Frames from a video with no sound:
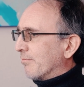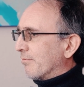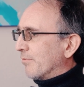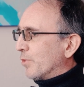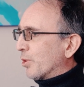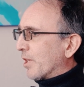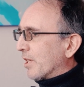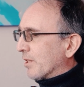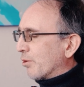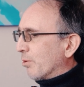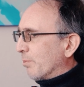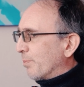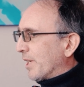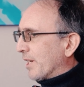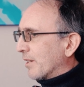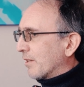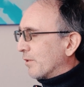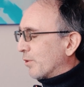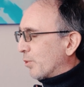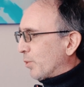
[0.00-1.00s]
you can
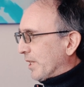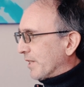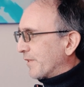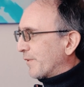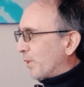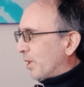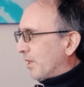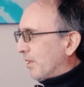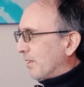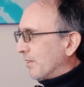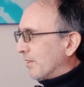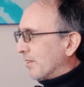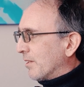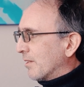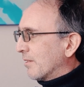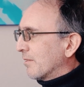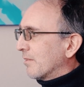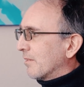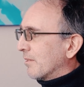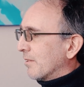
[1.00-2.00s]
compare it to
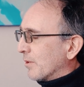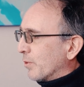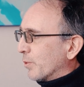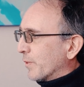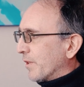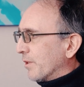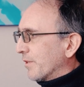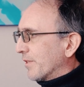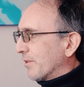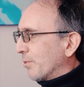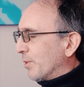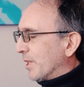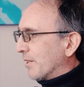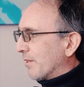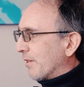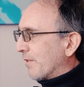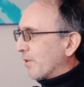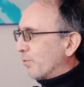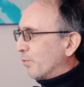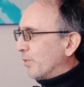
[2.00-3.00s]
S4HANA
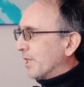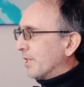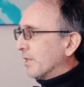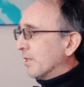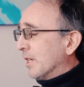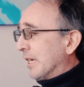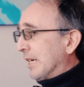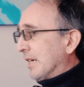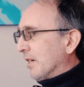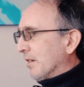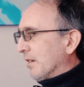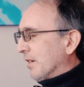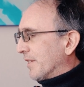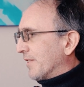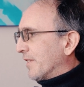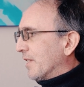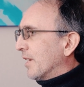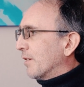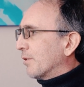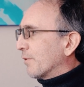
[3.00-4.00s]
2023
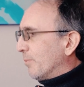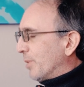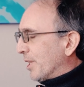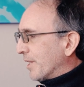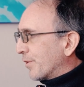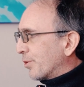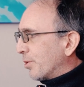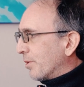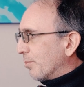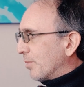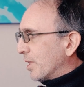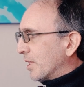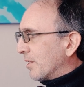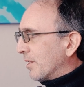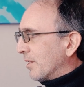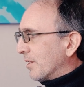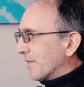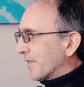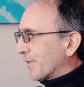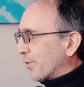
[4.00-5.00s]
as an end of mainstream
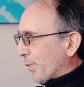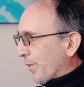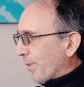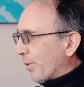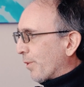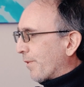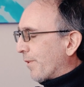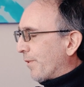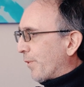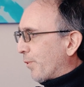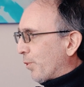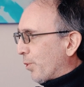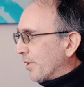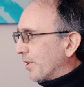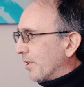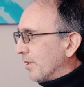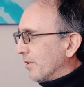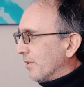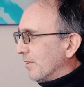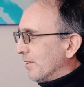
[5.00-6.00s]
maintenance
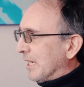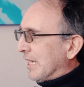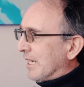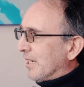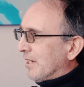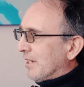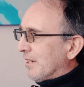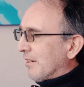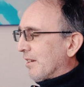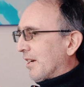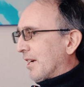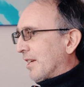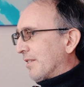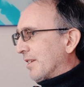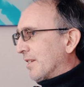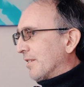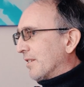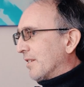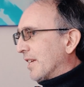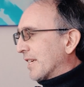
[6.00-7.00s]
2030.
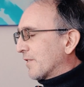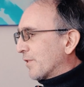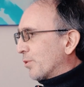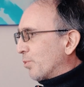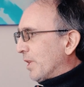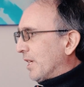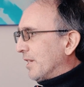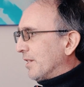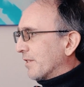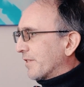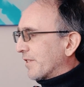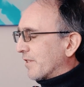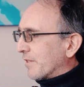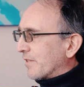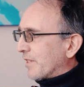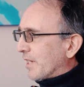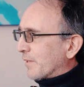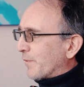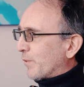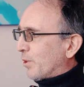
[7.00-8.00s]
And then the next release
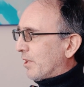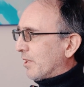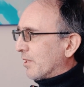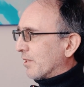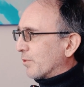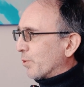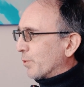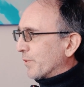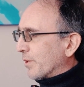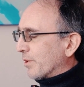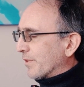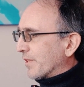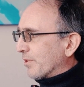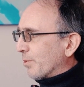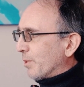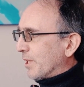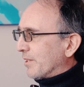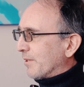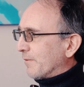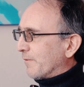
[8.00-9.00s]
is S4HANA
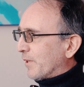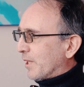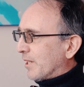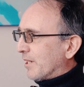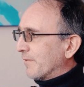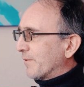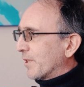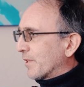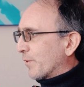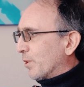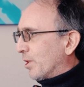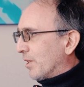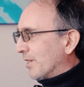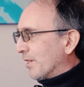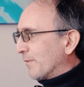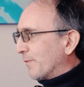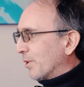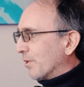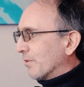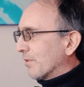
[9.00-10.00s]
2025,
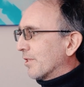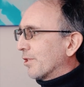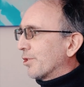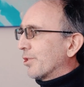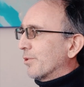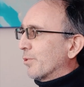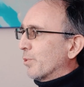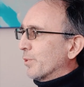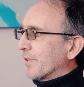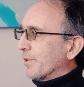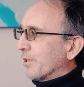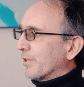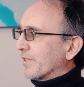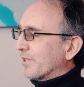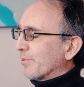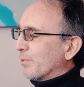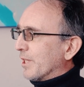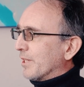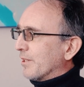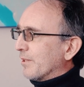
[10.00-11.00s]
S4HANA Foundation
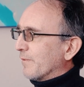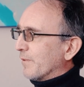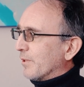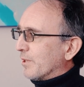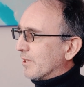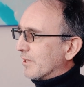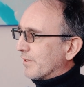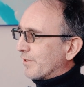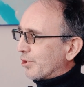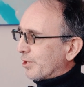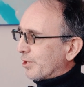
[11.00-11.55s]
2025,